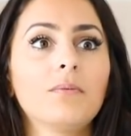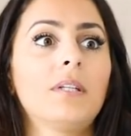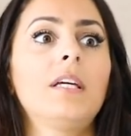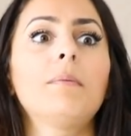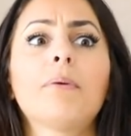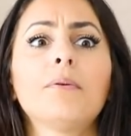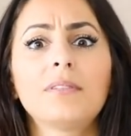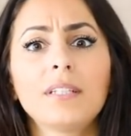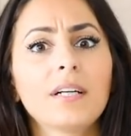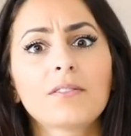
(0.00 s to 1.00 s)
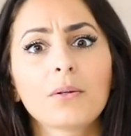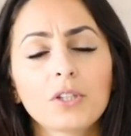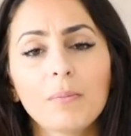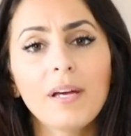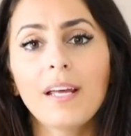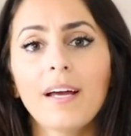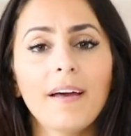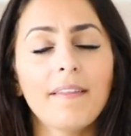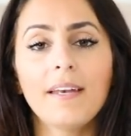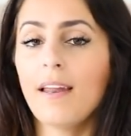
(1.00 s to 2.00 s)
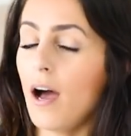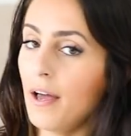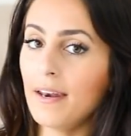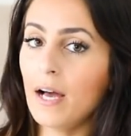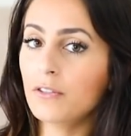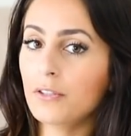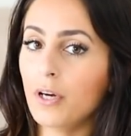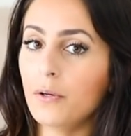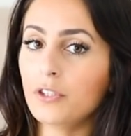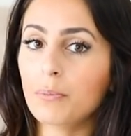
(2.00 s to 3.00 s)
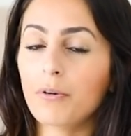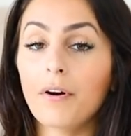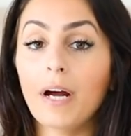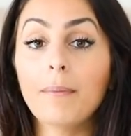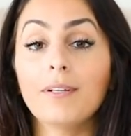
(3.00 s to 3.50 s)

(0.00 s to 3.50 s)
keep posting on social media and then not announce your coaching program.